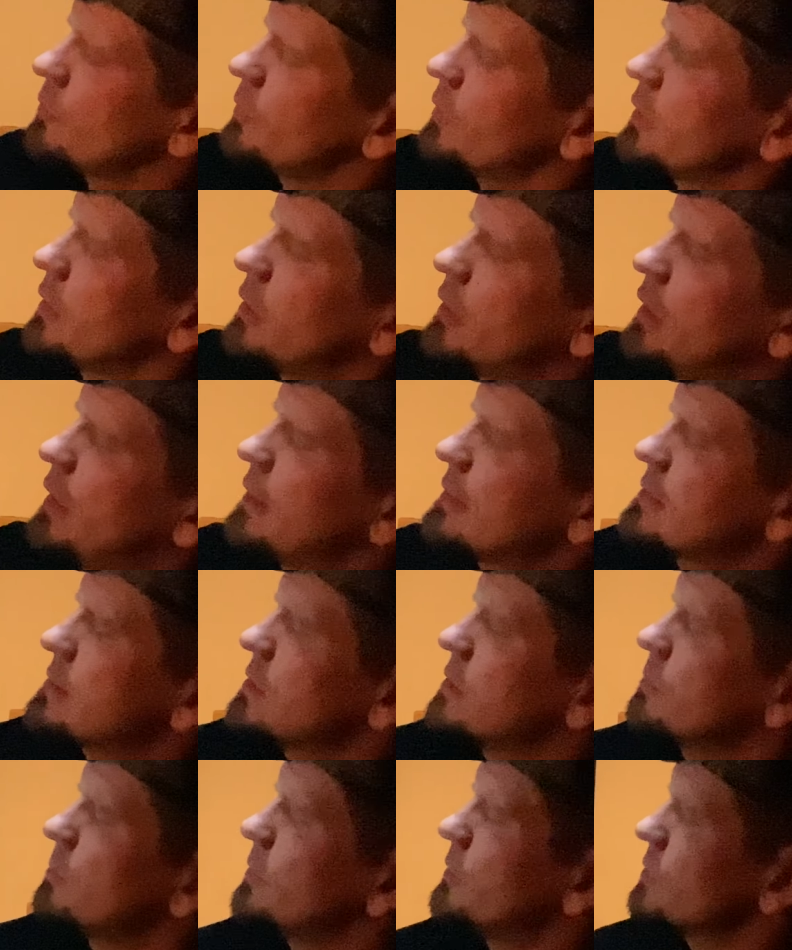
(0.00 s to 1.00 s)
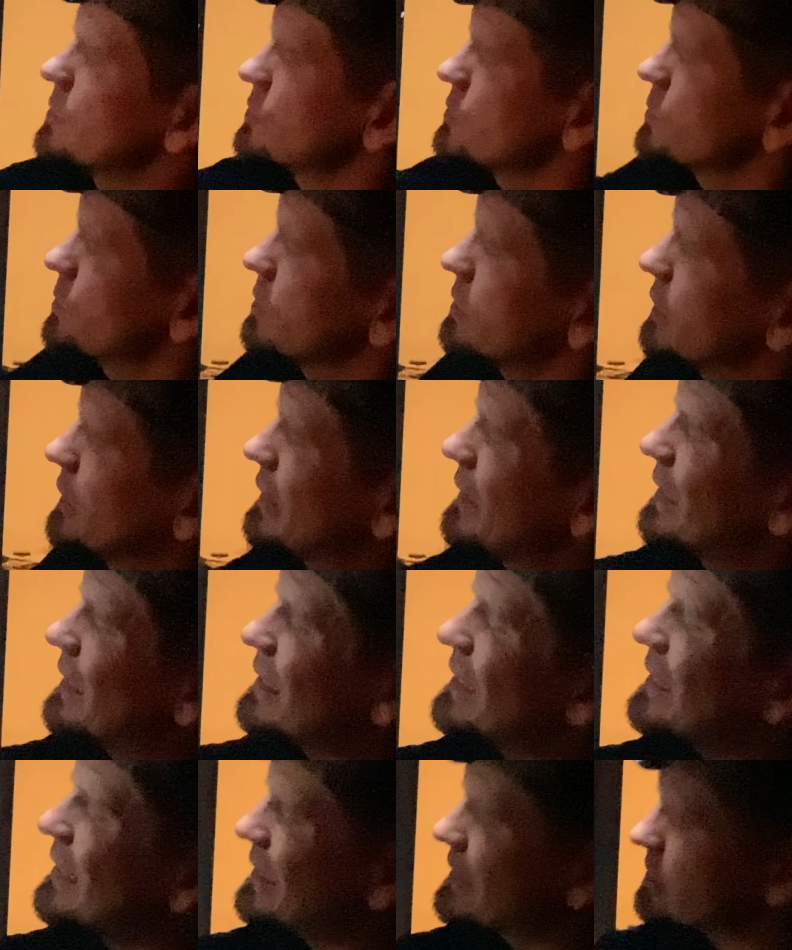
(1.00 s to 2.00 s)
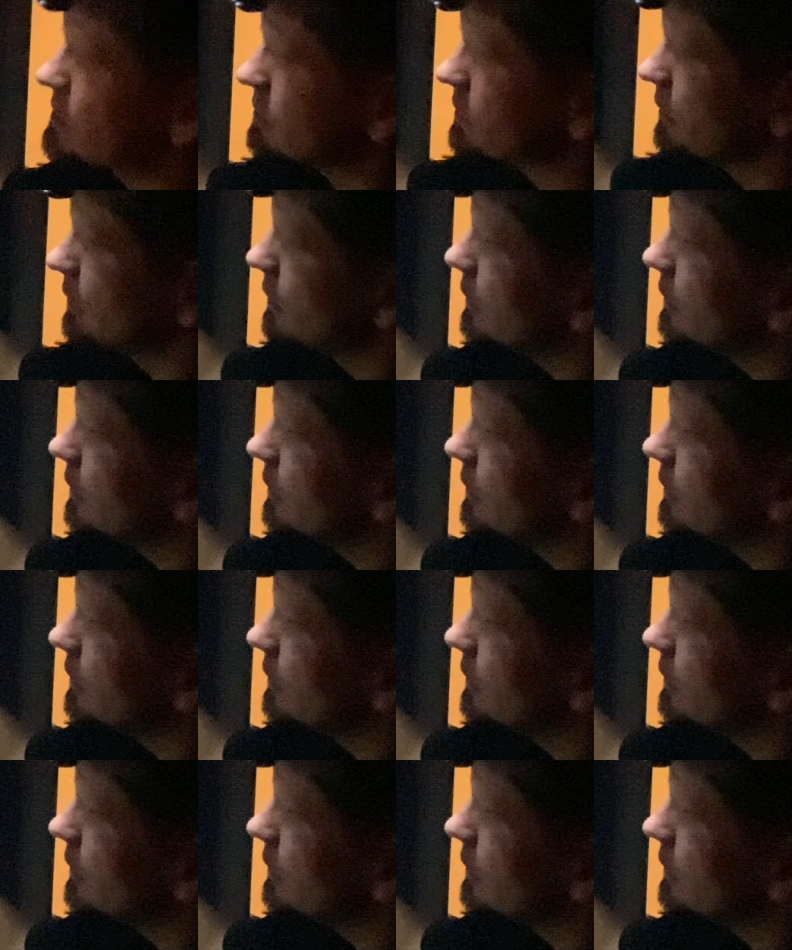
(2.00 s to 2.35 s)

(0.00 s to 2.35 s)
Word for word: I want to get a hot tub, and there's really not.